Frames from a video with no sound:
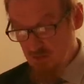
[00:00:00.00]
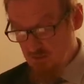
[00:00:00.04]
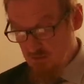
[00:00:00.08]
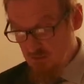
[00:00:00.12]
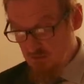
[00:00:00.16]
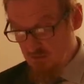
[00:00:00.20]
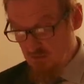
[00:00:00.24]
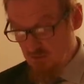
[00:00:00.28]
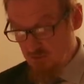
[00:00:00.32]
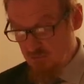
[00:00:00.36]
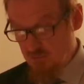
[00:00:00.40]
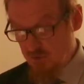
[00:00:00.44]

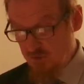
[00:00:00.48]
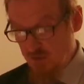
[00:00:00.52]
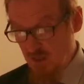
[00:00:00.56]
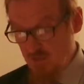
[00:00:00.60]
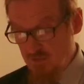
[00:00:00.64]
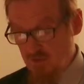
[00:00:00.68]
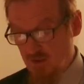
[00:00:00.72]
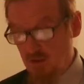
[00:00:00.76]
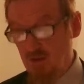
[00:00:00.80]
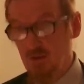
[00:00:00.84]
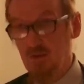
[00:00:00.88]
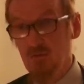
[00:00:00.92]
Consider
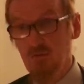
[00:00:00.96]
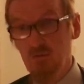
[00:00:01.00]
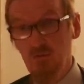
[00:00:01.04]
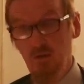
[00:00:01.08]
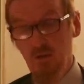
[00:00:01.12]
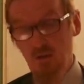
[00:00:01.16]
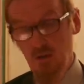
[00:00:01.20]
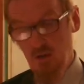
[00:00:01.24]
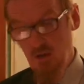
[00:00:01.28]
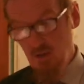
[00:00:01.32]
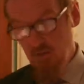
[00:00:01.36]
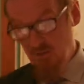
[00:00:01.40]
another case,
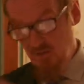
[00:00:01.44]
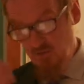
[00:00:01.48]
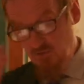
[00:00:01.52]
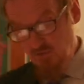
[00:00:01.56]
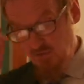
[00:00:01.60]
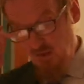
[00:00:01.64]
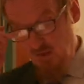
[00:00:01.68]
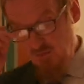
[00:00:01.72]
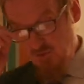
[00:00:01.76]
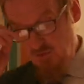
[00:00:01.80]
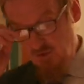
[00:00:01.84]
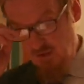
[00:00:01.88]
this
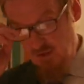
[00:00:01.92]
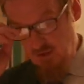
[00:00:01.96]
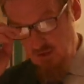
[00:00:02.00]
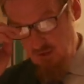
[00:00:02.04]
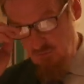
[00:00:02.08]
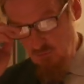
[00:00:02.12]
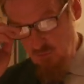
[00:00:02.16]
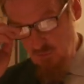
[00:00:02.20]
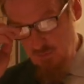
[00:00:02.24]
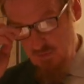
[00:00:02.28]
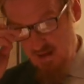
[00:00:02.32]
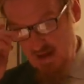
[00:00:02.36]
time taken
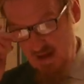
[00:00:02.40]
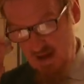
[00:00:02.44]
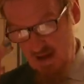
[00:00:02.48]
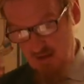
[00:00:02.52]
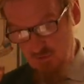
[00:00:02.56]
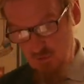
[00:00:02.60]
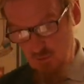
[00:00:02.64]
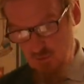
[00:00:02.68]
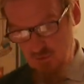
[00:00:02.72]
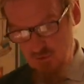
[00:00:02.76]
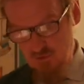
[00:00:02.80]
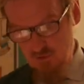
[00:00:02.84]
from the
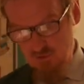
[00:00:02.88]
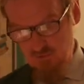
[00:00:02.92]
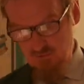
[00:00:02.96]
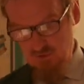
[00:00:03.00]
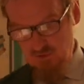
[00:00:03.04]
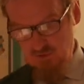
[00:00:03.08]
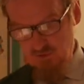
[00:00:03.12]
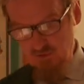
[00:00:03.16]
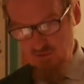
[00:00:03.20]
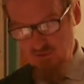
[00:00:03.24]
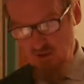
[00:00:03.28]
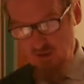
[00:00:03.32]
Arab
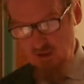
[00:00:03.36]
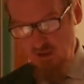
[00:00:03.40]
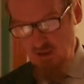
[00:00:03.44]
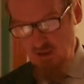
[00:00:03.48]
universe